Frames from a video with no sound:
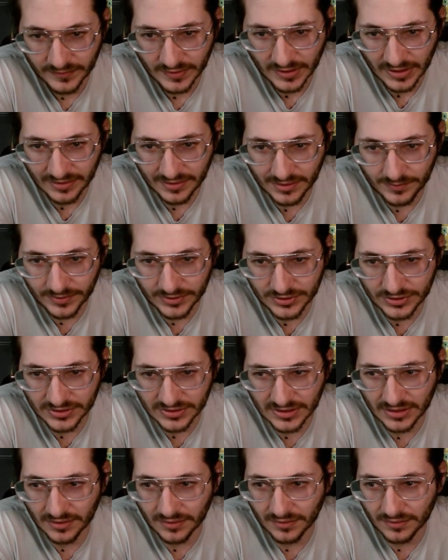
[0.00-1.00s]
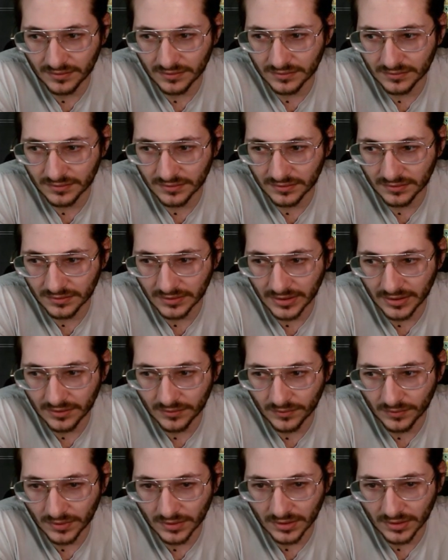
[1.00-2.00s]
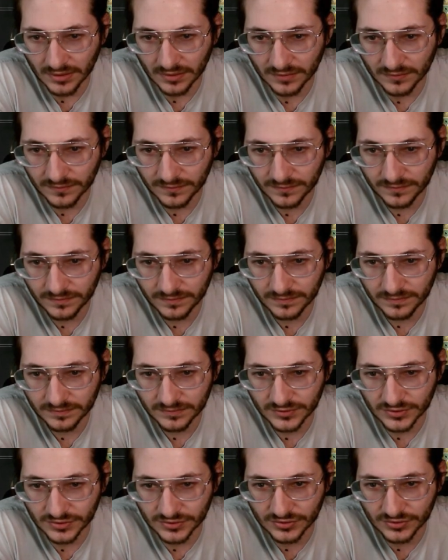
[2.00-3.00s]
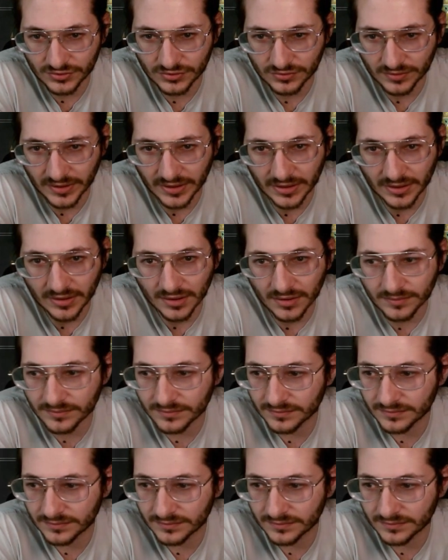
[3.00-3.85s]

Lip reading: I think we just killed the Llanowar elf, just straight up.